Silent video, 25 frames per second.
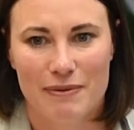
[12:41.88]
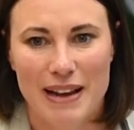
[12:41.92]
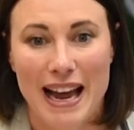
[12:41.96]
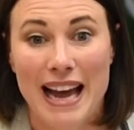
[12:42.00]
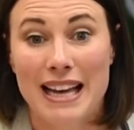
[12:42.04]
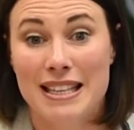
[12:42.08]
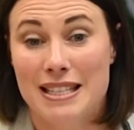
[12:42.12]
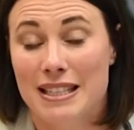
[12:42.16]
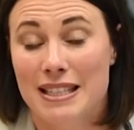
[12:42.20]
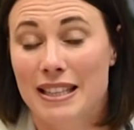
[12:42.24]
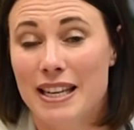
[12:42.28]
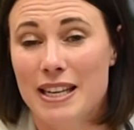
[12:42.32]

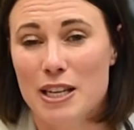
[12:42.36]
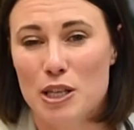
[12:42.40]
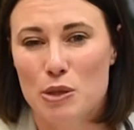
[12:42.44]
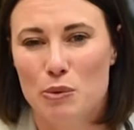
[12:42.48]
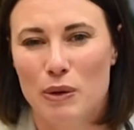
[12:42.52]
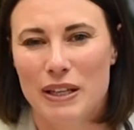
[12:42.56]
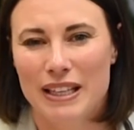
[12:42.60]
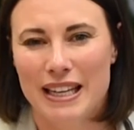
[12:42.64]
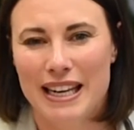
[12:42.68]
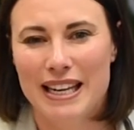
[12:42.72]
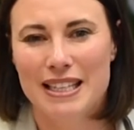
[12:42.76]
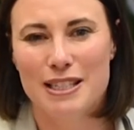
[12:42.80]
As leaders,
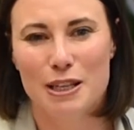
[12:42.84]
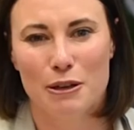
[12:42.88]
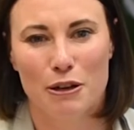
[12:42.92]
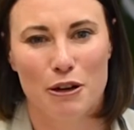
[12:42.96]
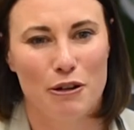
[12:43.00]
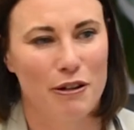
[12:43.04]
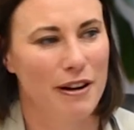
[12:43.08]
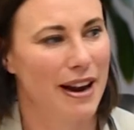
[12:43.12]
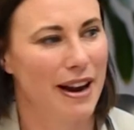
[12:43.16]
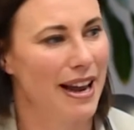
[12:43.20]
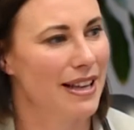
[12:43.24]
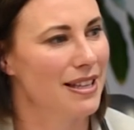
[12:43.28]
we need to
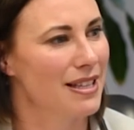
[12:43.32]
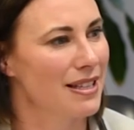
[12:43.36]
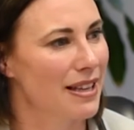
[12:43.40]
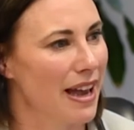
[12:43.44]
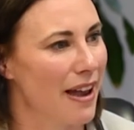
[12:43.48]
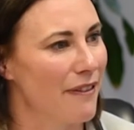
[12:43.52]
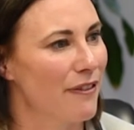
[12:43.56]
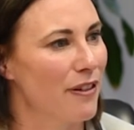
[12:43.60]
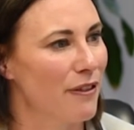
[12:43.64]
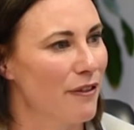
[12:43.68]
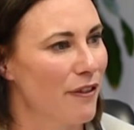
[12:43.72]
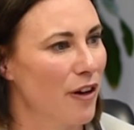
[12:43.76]
create
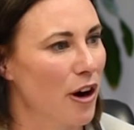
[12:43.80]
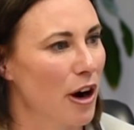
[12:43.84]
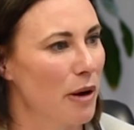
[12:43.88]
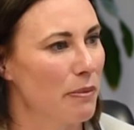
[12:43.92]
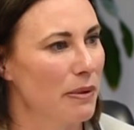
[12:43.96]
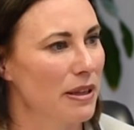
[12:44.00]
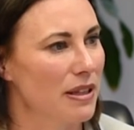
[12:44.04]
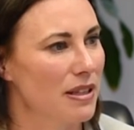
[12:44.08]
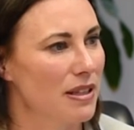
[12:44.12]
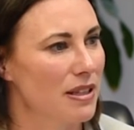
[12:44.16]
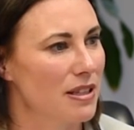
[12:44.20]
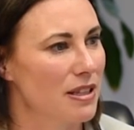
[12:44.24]
safe
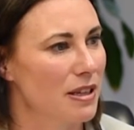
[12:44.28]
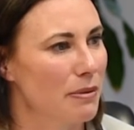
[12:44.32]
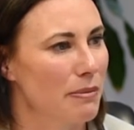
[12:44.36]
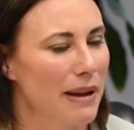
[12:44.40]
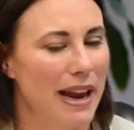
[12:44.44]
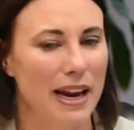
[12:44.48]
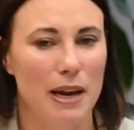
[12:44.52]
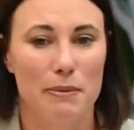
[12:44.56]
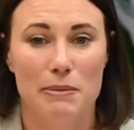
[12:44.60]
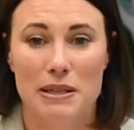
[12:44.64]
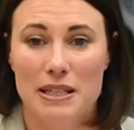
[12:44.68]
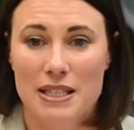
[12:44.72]
environments to
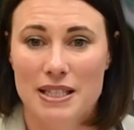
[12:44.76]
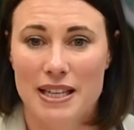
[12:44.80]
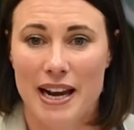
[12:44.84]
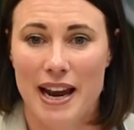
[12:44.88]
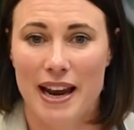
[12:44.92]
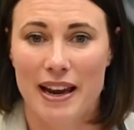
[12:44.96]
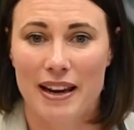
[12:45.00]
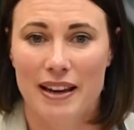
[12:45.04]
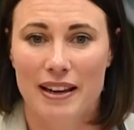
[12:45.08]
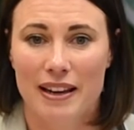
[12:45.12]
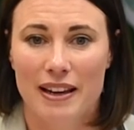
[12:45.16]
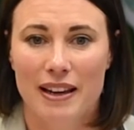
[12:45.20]
make a
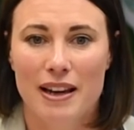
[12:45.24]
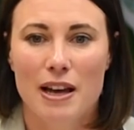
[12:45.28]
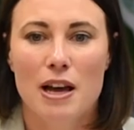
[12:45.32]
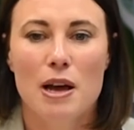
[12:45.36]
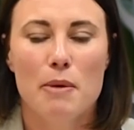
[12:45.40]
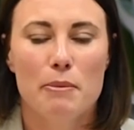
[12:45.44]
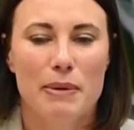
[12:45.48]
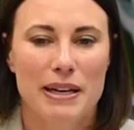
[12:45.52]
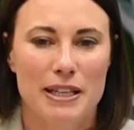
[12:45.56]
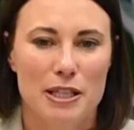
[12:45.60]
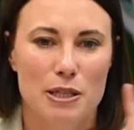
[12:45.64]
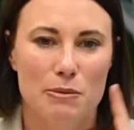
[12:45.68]
mistake,
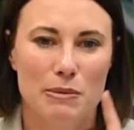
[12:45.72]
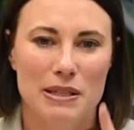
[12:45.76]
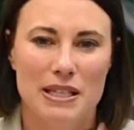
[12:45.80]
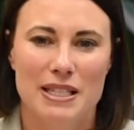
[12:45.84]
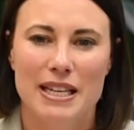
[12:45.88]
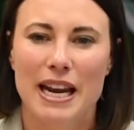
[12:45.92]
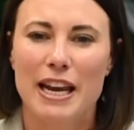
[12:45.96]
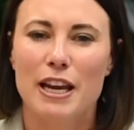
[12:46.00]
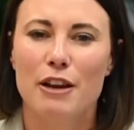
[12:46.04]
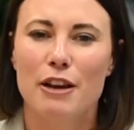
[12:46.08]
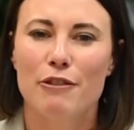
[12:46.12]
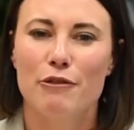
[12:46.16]
but it's a
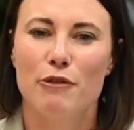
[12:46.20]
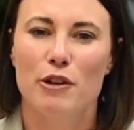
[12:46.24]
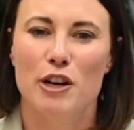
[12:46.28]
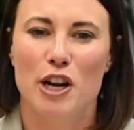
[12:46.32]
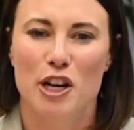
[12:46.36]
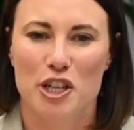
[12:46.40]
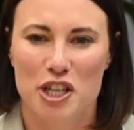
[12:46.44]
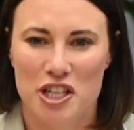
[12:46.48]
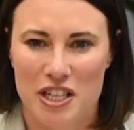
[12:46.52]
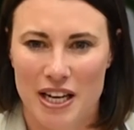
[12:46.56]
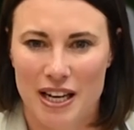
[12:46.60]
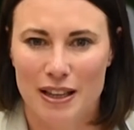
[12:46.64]
mistake if we
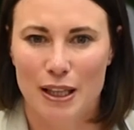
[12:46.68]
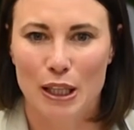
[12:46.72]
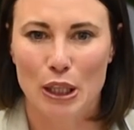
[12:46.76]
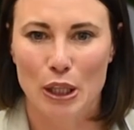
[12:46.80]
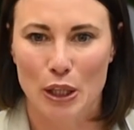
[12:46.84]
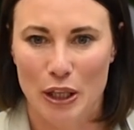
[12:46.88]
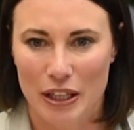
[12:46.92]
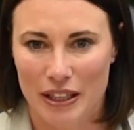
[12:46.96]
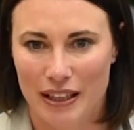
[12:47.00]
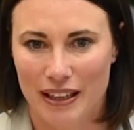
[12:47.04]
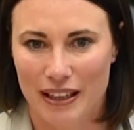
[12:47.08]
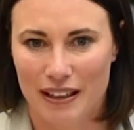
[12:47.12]
don't share the
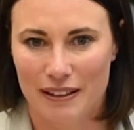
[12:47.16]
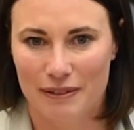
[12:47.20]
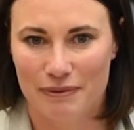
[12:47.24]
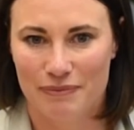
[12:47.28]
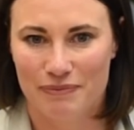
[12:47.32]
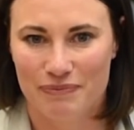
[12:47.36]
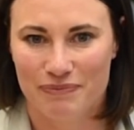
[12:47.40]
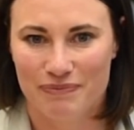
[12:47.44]
learning.